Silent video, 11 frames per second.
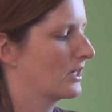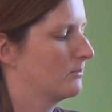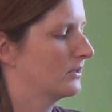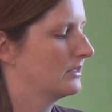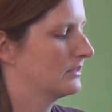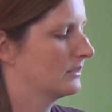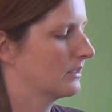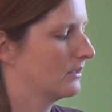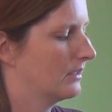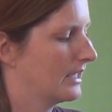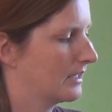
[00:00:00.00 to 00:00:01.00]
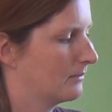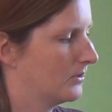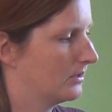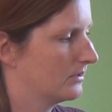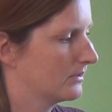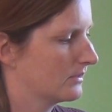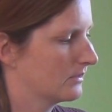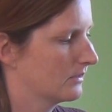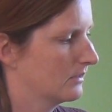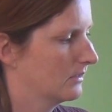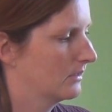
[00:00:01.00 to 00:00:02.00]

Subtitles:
come with these little animals.